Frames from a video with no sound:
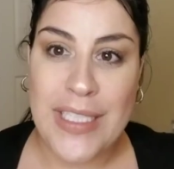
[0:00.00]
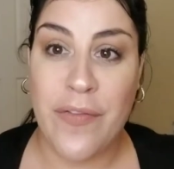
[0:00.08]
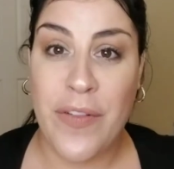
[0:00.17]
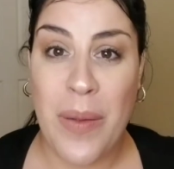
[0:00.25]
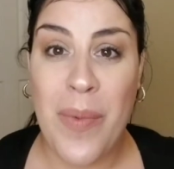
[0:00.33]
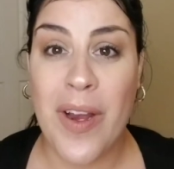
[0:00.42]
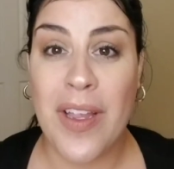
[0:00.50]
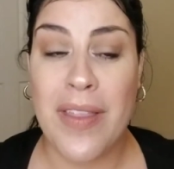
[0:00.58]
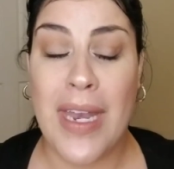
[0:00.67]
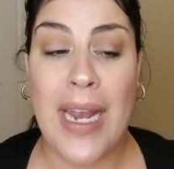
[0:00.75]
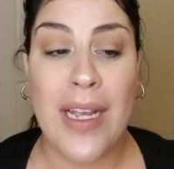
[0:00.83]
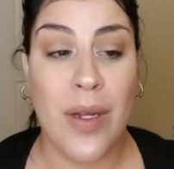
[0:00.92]
It's the flea market
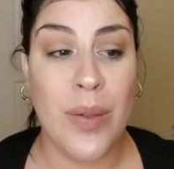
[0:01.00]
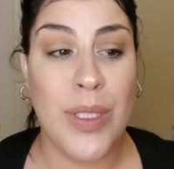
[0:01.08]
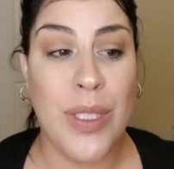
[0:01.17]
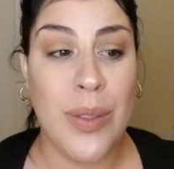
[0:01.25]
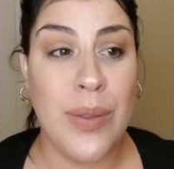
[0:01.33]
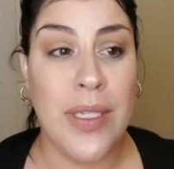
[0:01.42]
that I go to.